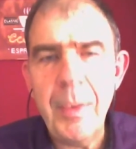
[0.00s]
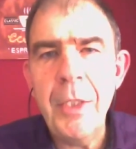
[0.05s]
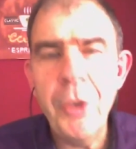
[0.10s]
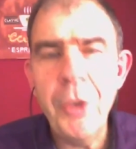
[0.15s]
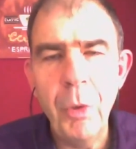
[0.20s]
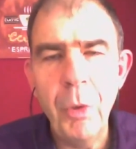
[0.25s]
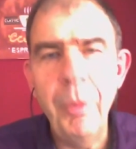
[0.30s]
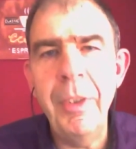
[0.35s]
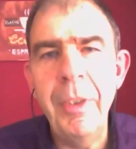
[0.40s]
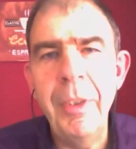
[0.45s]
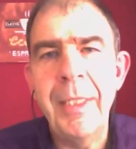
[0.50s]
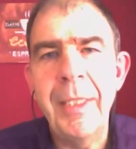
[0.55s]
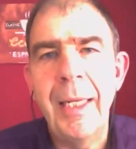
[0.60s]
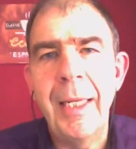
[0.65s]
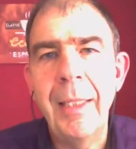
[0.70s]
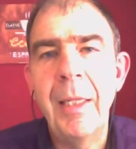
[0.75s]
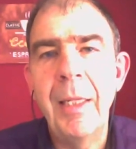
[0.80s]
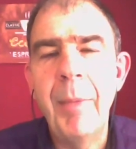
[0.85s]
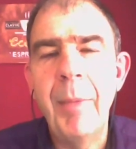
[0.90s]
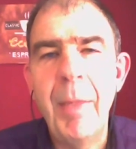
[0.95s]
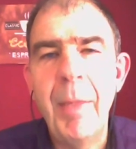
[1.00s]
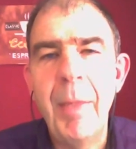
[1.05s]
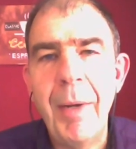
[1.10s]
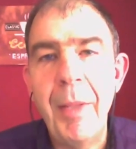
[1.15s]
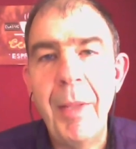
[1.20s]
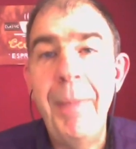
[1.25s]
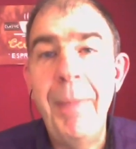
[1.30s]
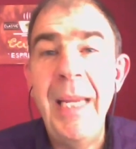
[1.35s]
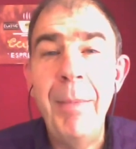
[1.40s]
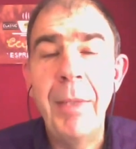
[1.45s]
to understand a little bit about
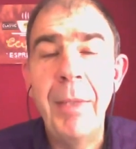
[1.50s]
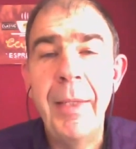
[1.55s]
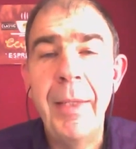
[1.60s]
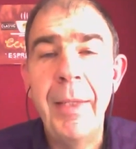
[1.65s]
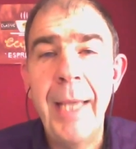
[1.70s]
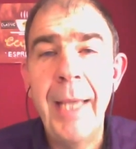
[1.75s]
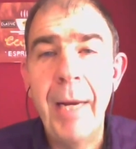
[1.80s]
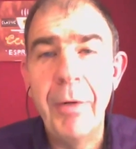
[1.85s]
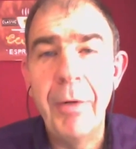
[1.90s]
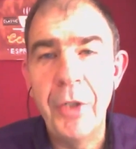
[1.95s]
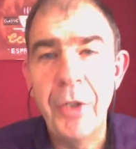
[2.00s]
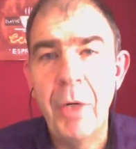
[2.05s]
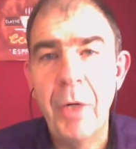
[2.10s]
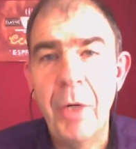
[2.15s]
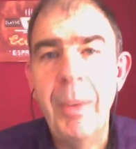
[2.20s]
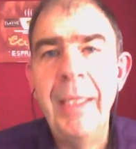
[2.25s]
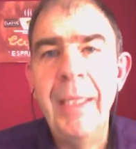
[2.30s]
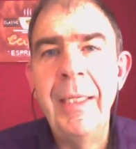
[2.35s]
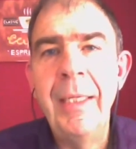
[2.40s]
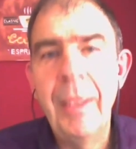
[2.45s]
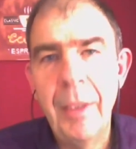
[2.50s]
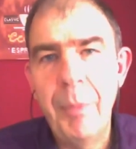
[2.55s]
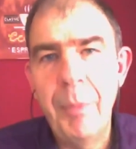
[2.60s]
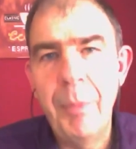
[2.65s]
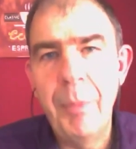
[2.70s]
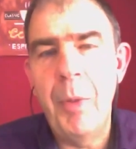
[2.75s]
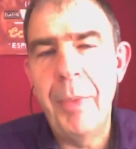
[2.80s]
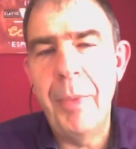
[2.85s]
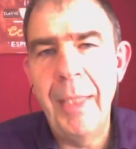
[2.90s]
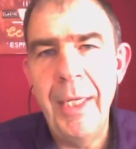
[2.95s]
the people in the area. So the
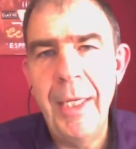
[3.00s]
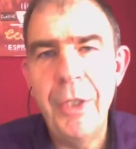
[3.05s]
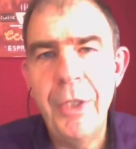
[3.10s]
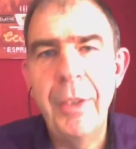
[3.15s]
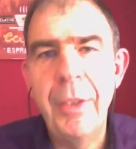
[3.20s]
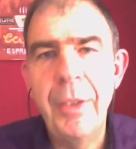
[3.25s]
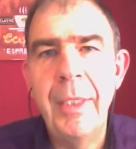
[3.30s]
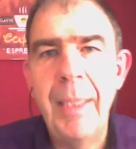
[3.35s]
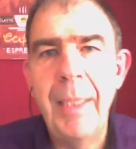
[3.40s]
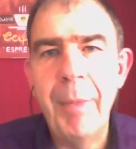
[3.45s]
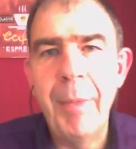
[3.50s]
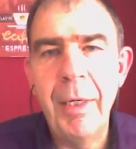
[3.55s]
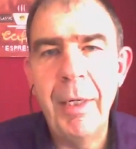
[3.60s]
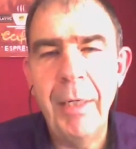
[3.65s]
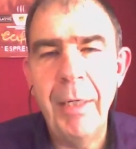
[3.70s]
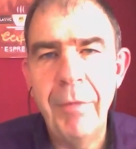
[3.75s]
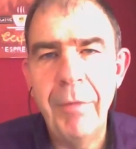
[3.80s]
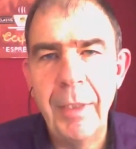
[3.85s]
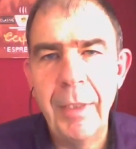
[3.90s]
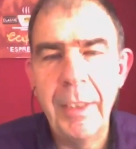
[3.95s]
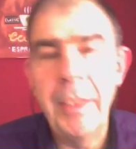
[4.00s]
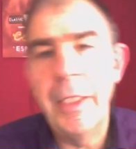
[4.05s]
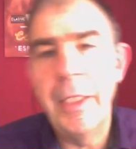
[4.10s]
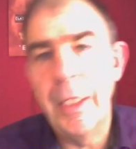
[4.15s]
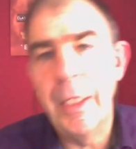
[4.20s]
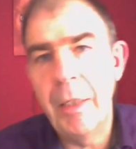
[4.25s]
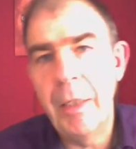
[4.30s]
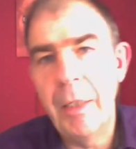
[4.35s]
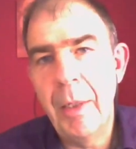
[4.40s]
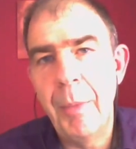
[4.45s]
population, the demographics. Is it
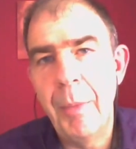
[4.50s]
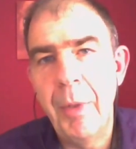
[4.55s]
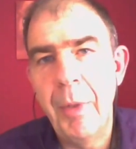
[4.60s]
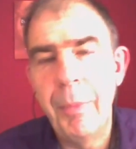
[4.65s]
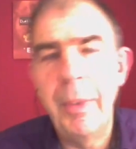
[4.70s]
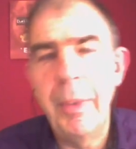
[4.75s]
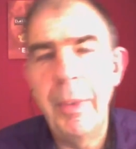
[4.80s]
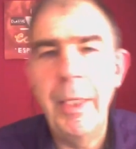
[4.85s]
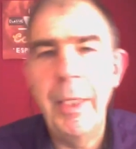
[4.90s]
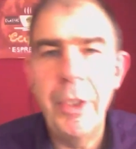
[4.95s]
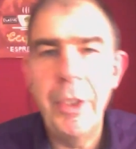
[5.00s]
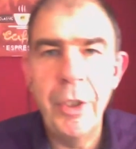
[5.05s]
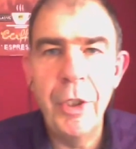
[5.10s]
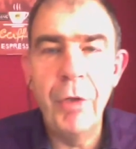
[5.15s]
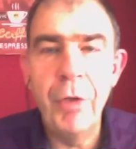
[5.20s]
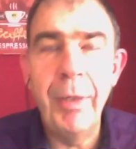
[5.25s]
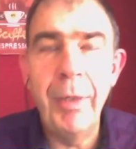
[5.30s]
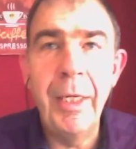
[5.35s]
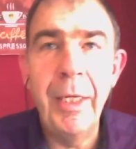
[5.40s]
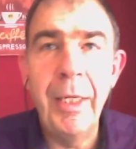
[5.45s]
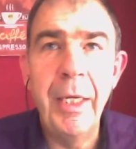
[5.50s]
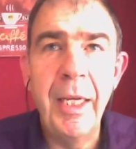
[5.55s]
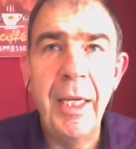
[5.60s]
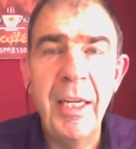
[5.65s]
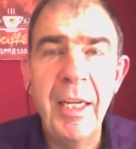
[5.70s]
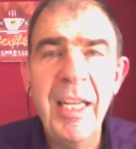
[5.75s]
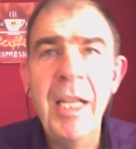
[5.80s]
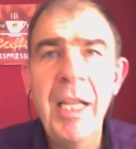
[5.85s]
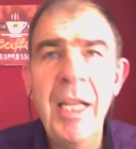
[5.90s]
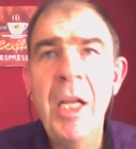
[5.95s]
a growing population,
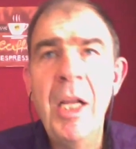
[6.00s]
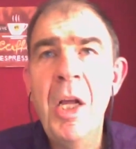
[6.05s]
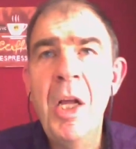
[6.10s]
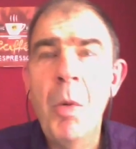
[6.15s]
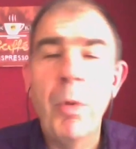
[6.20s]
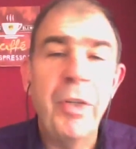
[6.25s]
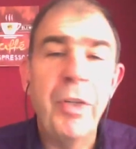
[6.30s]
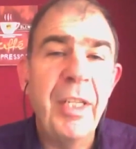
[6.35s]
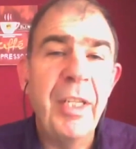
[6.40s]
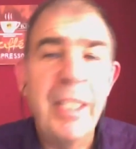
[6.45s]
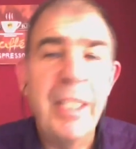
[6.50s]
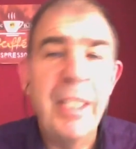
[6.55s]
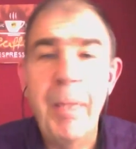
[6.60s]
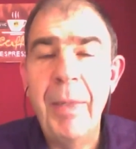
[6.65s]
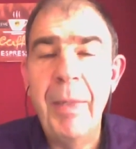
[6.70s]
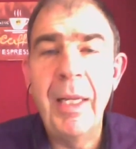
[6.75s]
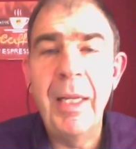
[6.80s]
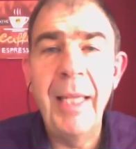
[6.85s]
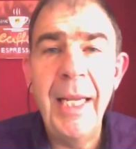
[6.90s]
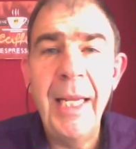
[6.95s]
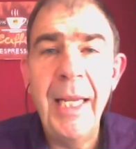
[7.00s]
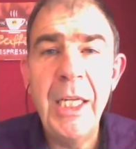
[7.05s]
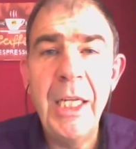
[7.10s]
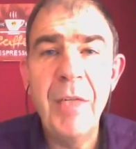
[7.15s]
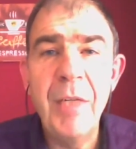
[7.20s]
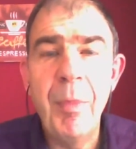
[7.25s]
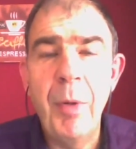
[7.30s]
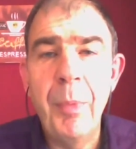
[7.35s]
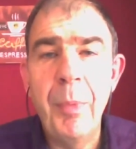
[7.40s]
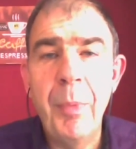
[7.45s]
shrinking? What's the typical age
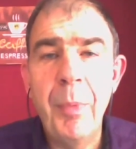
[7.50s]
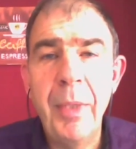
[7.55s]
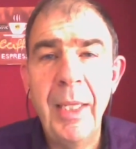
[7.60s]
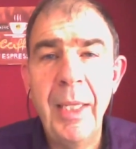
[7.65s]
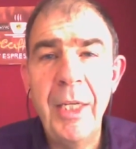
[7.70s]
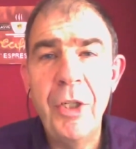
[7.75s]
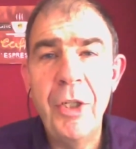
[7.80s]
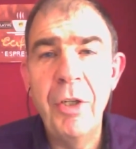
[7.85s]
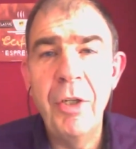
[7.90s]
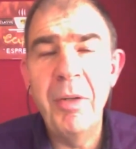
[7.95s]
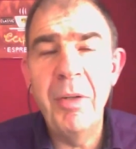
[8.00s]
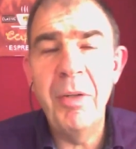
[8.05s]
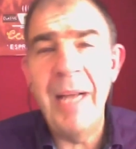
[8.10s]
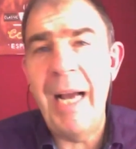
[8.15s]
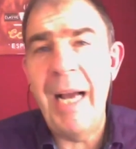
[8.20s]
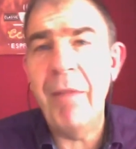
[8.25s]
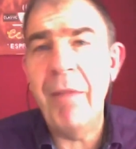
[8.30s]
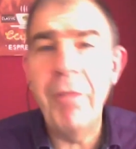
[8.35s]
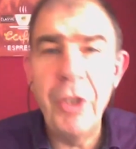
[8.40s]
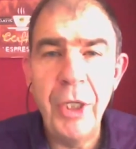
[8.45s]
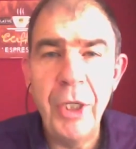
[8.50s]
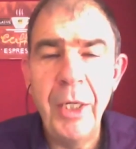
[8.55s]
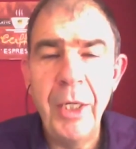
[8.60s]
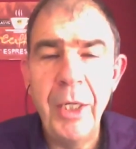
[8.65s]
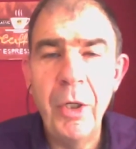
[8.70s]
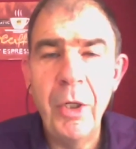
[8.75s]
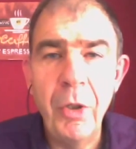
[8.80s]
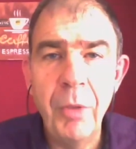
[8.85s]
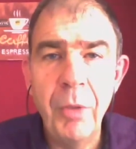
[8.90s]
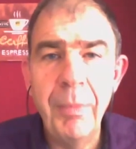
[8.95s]
of a population, average
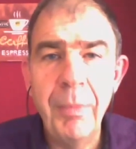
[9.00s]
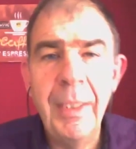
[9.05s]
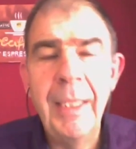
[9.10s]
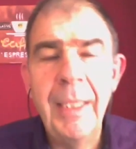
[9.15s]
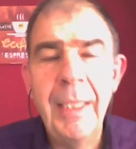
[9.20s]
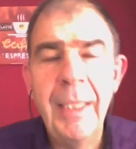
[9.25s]
income,